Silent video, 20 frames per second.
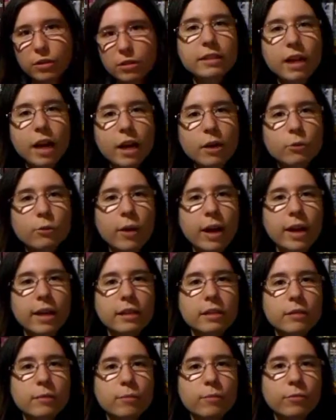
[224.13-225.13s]
Next I
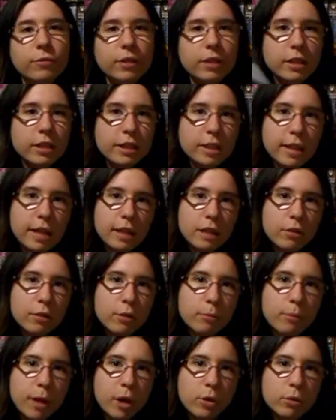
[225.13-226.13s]
read King
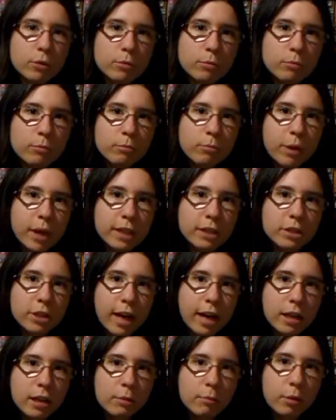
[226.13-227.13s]
of the Mountain by
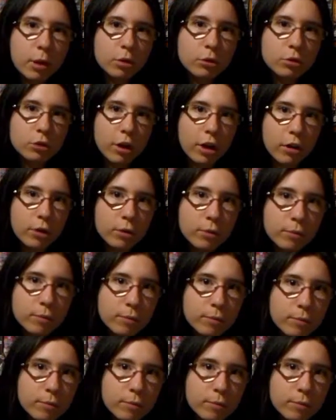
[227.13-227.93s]
Jack Boudreau.